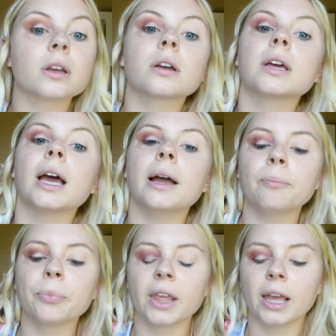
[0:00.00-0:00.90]
Okay,
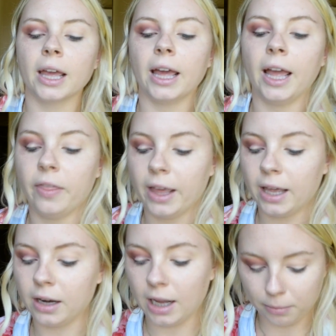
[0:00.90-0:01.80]
and
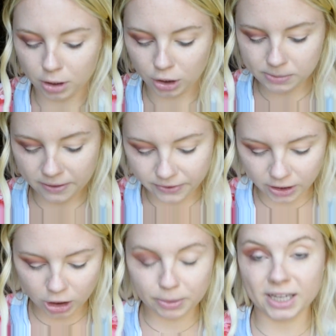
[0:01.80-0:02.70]
then I'm going to use my
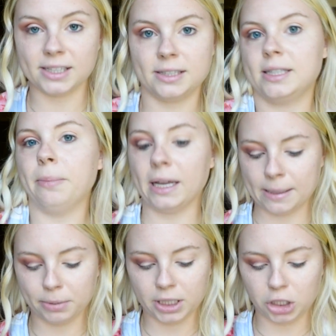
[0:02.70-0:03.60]
finger because it's the best
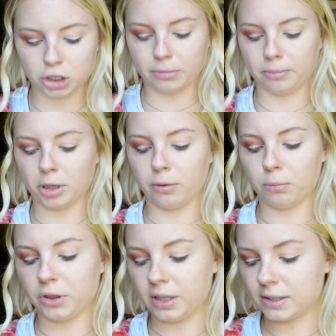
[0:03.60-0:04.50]
application when I'm
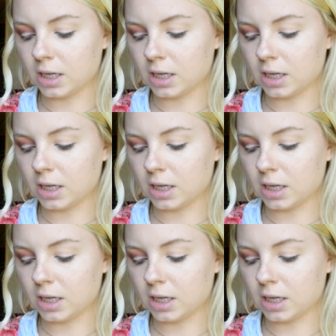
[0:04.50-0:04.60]
going with this